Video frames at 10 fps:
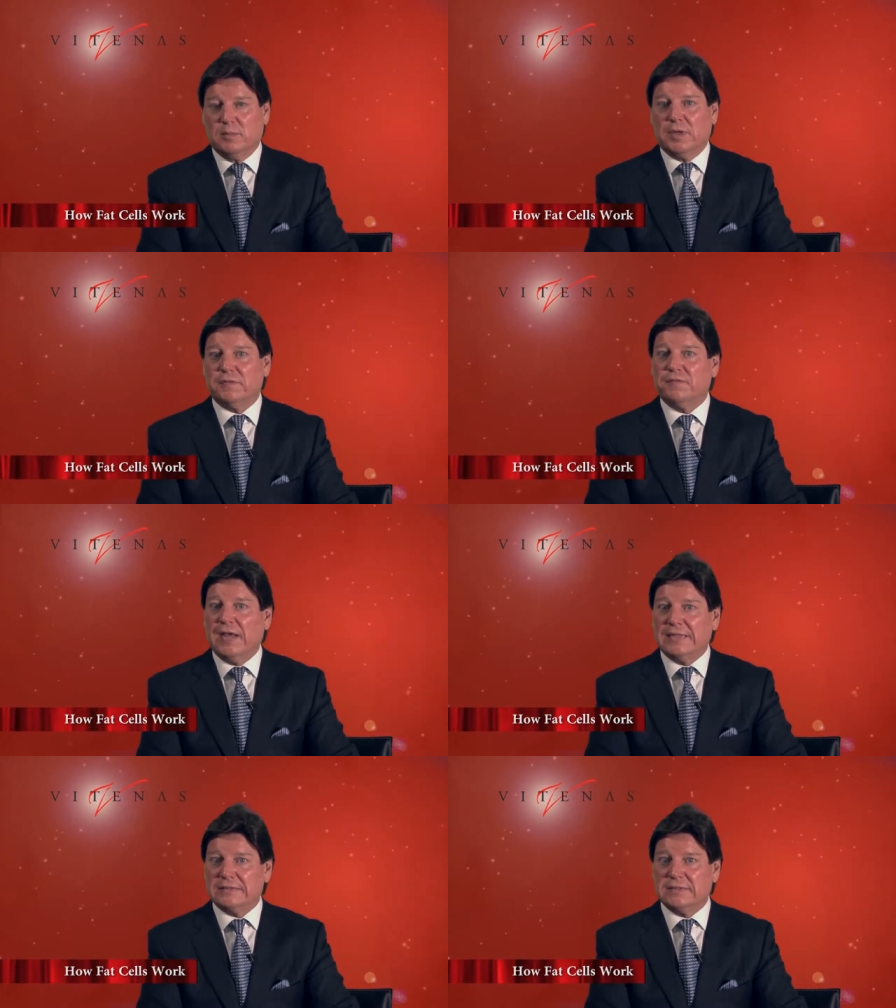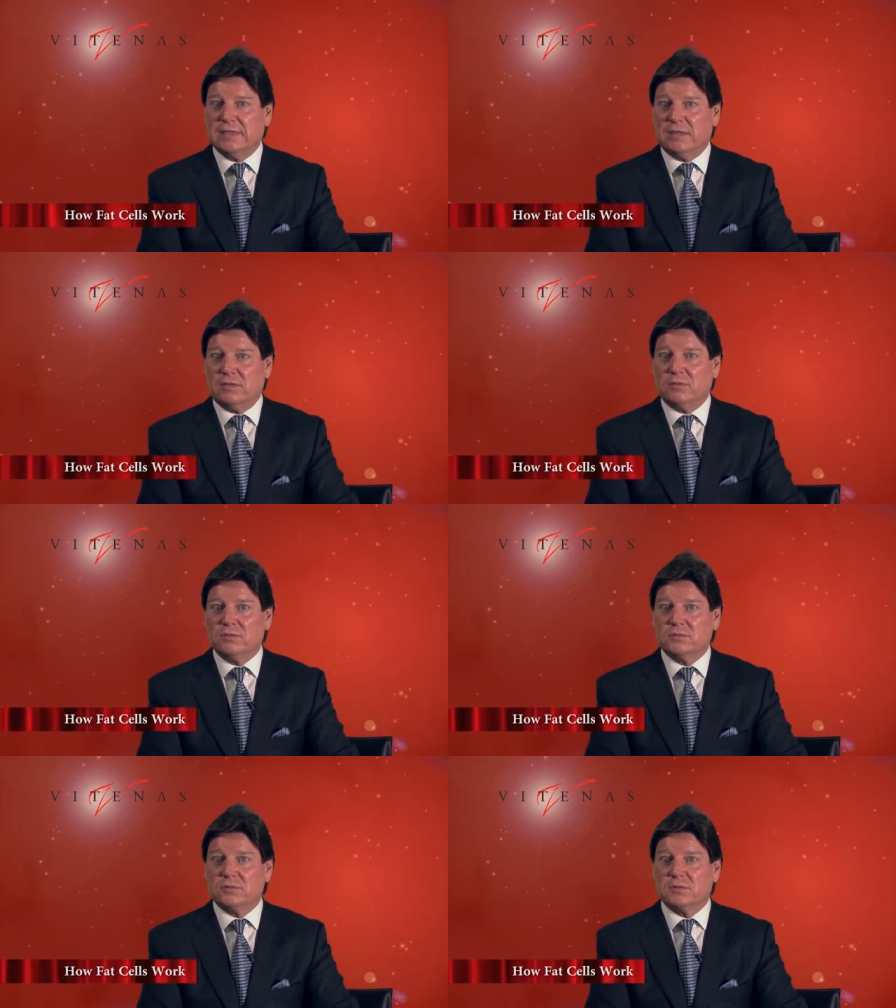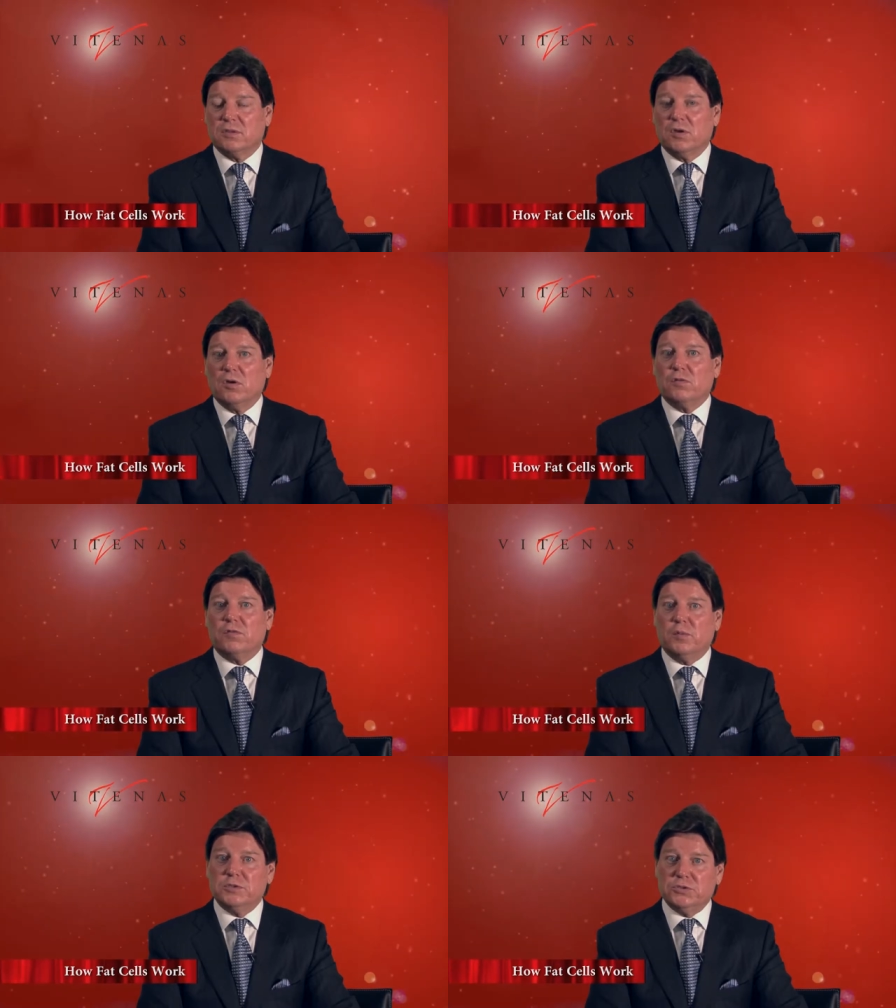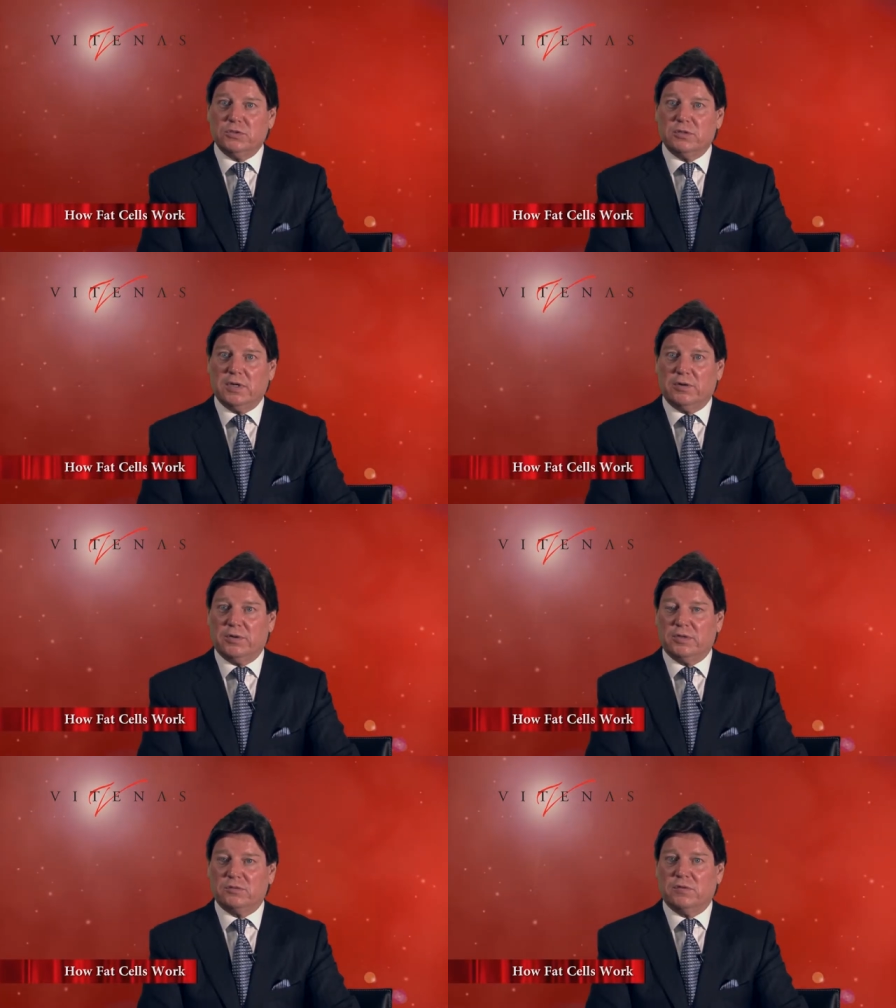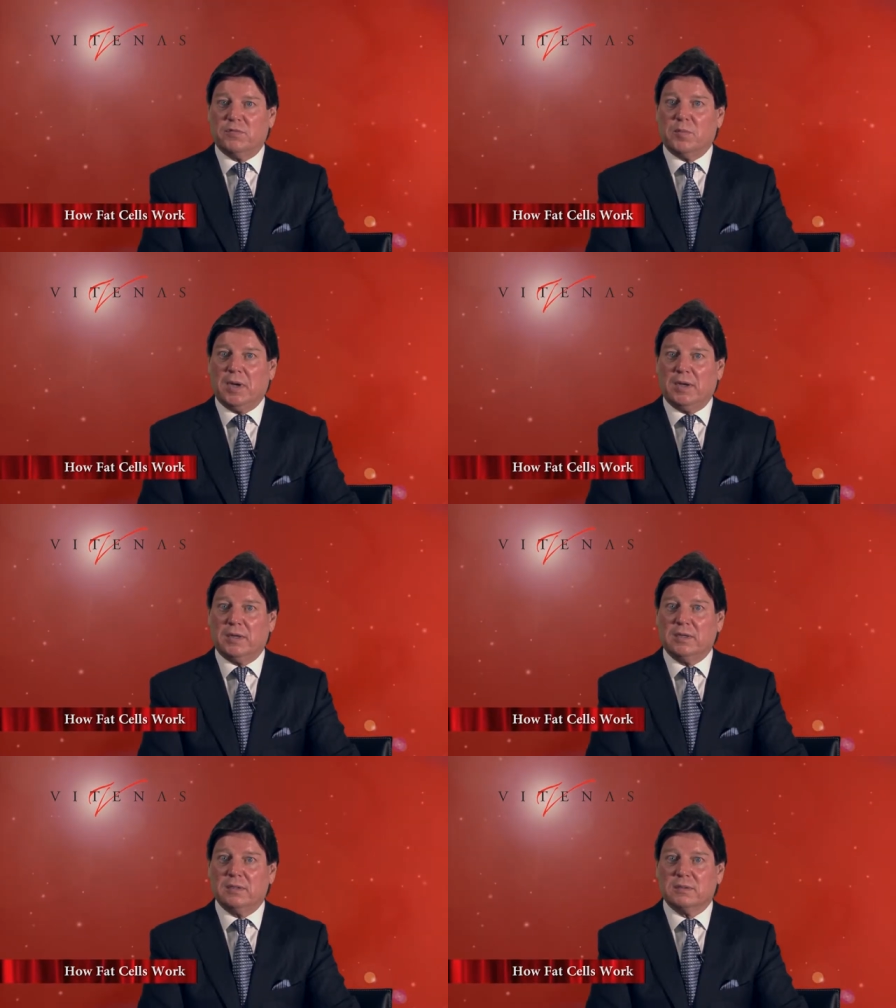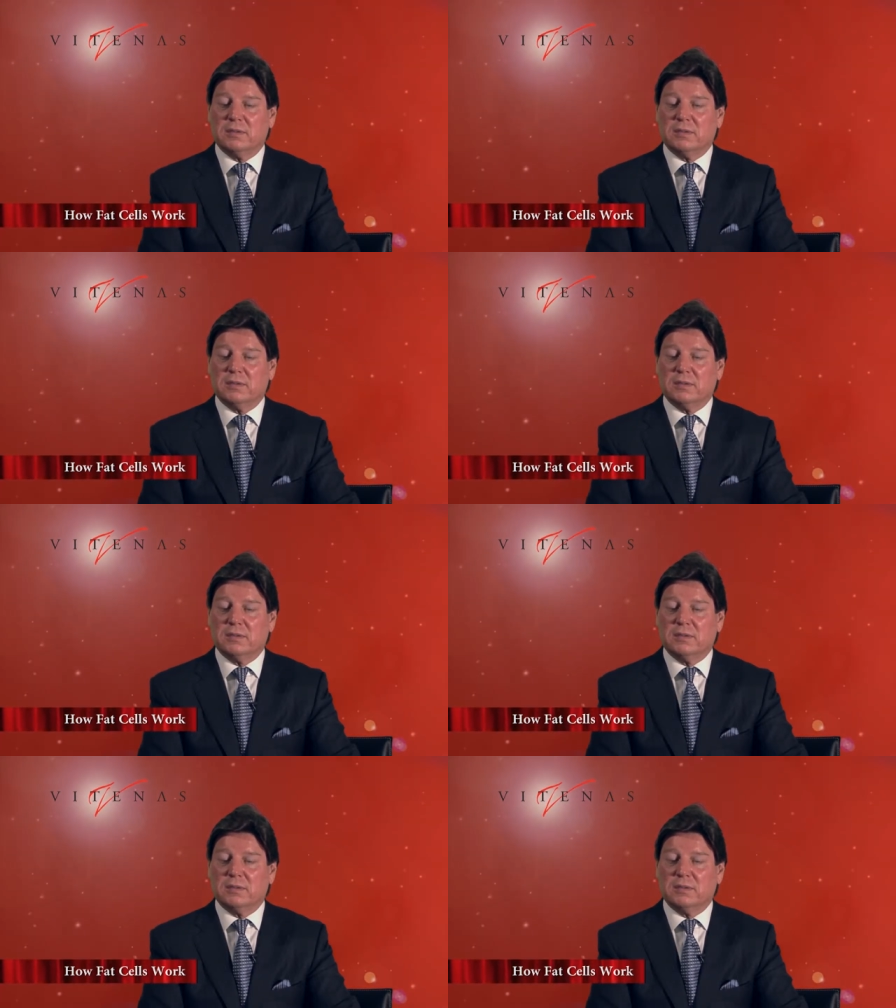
but fat cells from certain areas of the body,